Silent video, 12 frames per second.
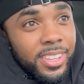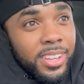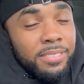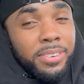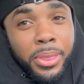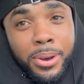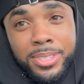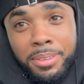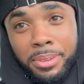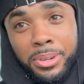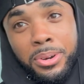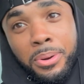for those of
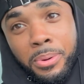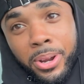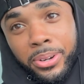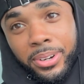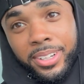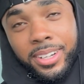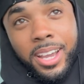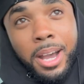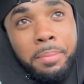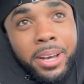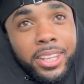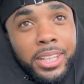you who are wondering
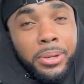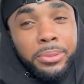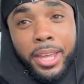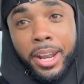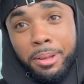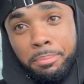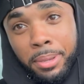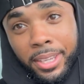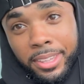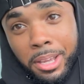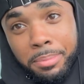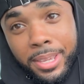about the load that I um,
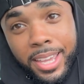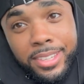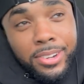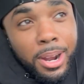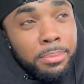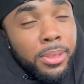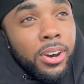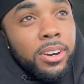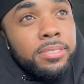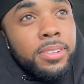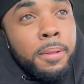picked up and dropped off,